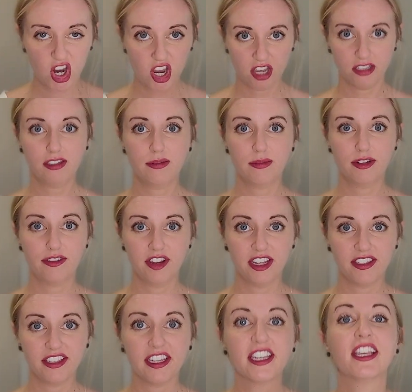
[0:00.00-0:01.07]
Customer
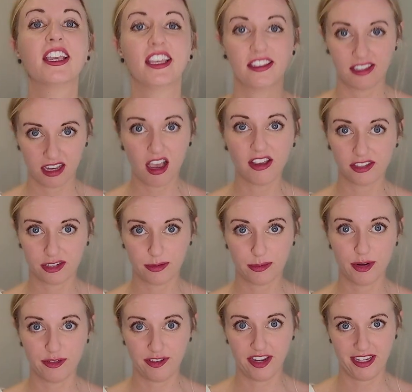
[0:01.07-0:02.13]
facing is customer
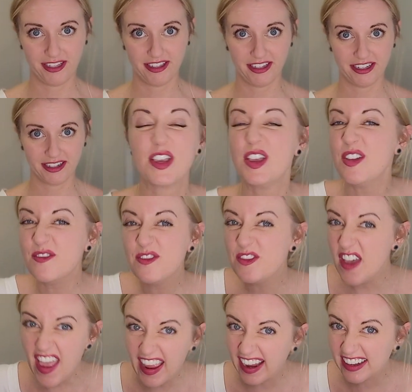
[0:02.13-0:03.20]
facing. In
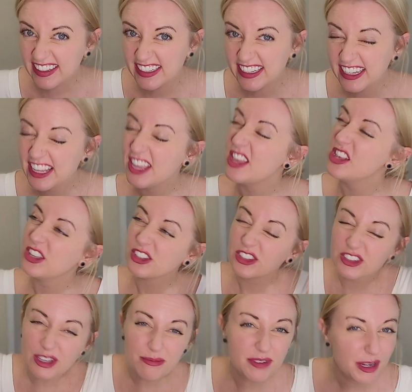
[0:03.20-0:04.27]
fact,
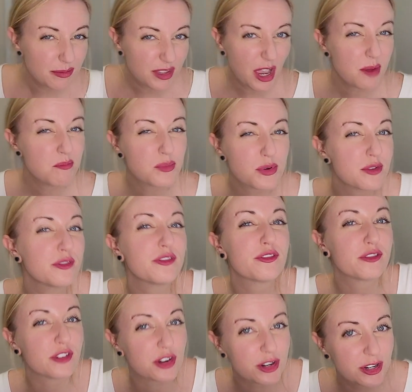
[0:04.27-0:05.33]
sometimes I
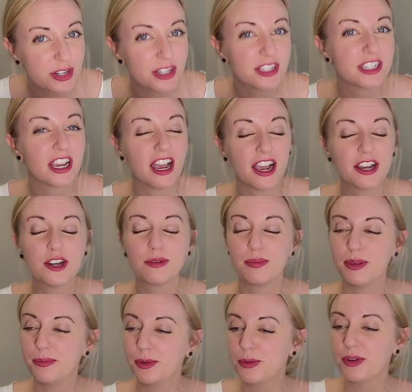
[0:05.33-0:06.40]
prefer to hire
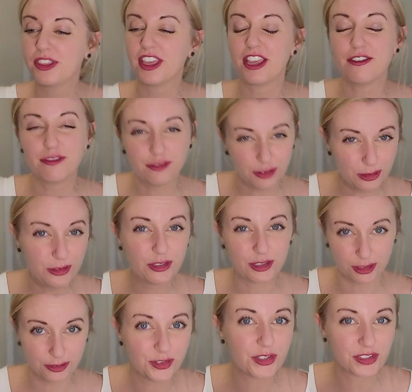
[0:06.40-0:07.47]
people with a food
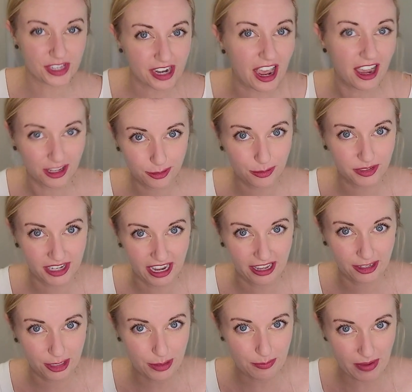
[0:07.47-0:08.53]
service and
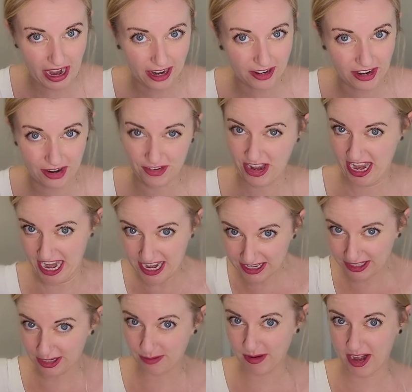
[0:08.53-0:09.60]
hospitality background
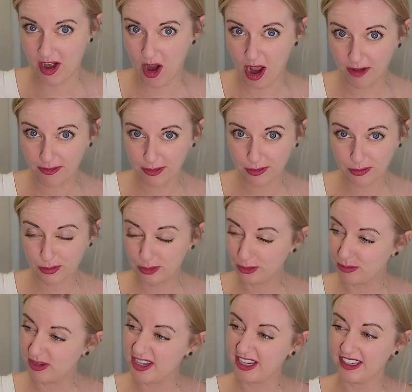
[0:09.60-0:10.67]
into my office roles
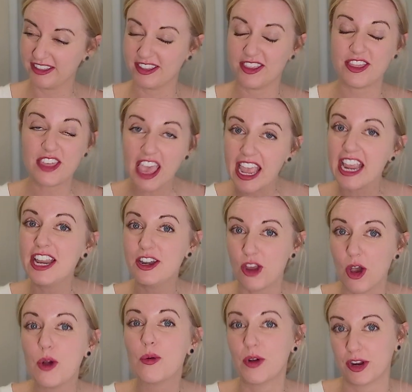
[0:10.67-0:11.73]
because they
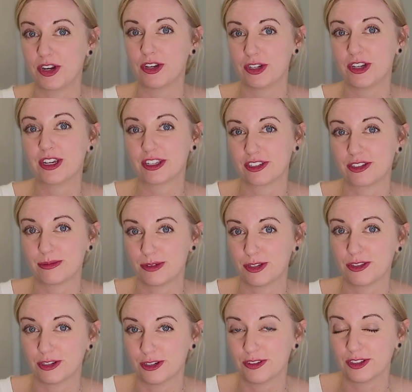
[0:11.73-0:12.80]
know what good customer
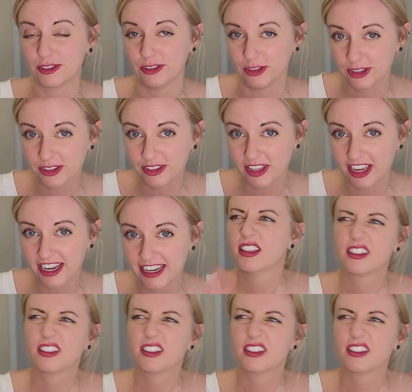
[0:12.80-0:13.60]
service looks like.